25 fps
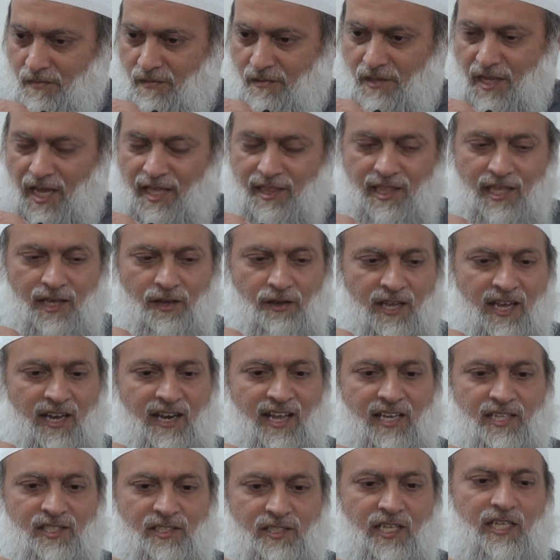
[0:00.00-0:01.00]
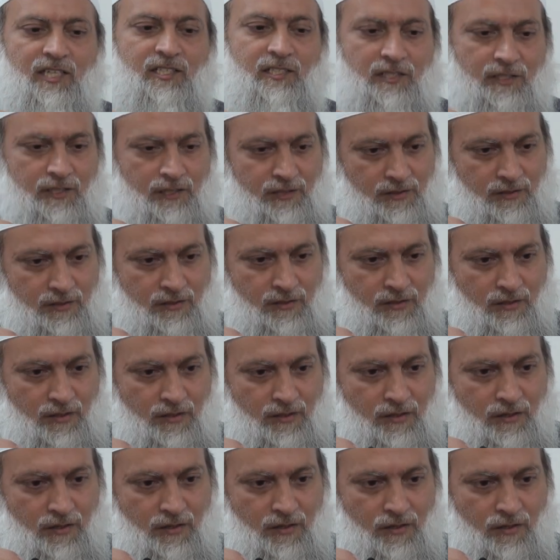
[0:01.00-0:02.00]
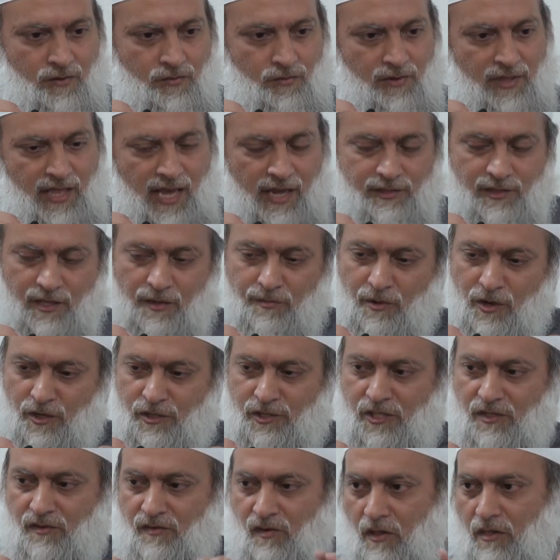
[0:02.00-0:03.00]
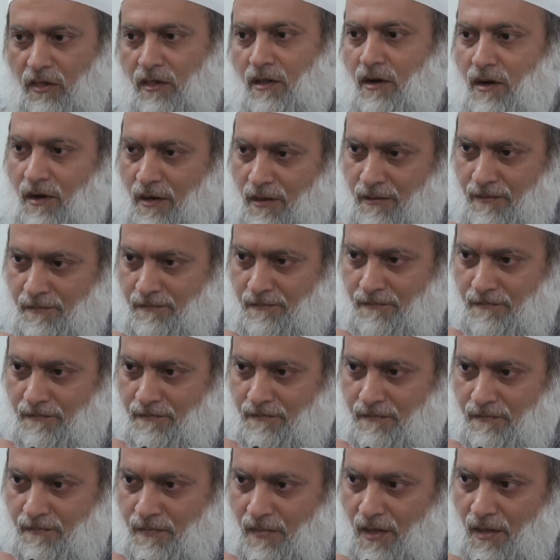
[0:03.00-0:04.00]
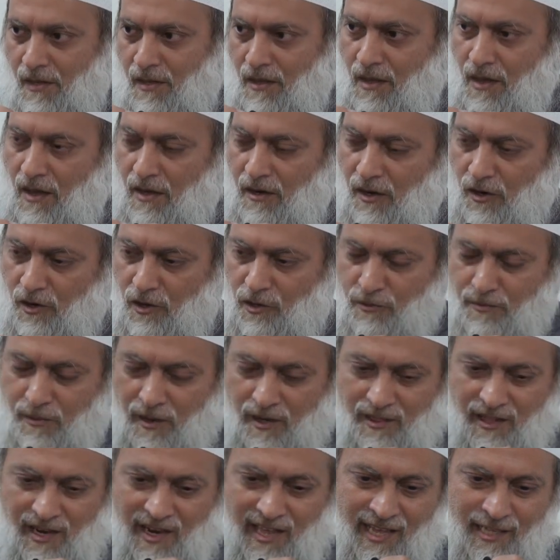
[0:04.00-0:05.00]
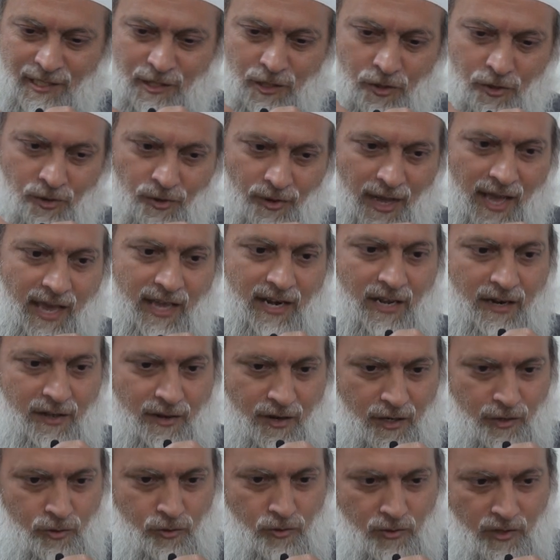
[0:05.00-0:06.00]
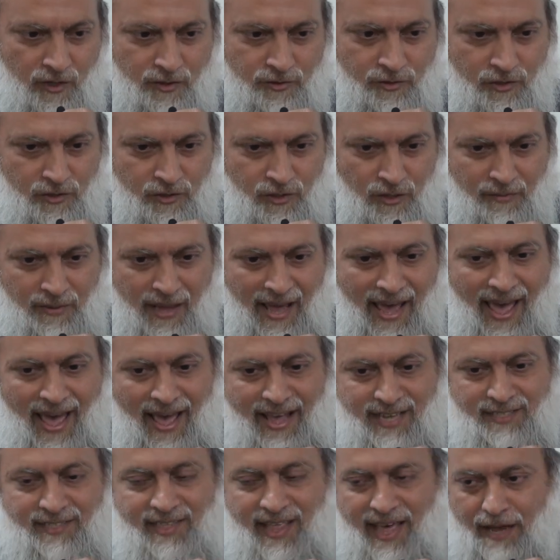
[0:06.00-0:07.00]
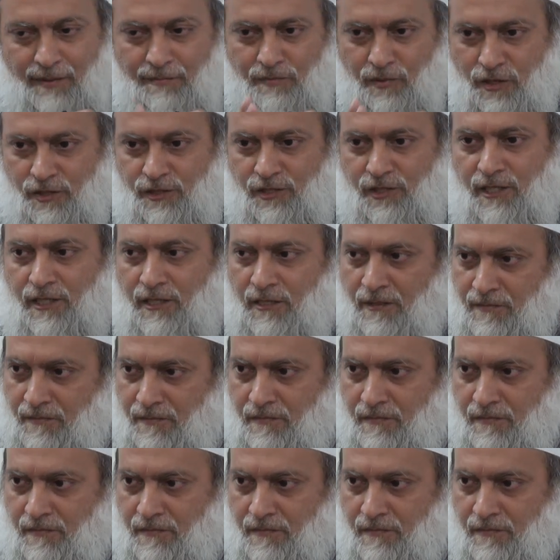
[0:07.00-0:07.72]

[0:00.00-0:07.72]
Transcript: Nothing can exist without the mercy of Allah. And Allah subhanahu wa ta'ala has created Rasulullah as that mercy.